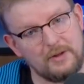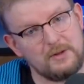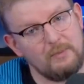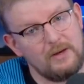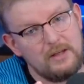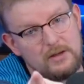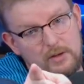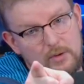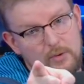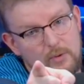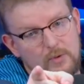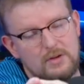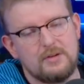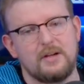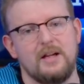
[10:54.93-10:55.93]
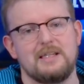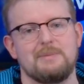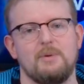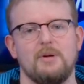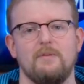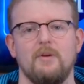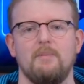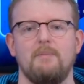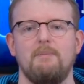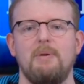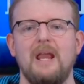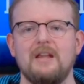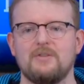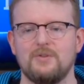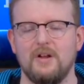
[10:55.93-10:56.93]
to you by you and your kind support of our
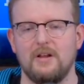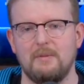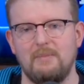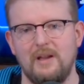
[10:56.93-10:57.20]
Patreon at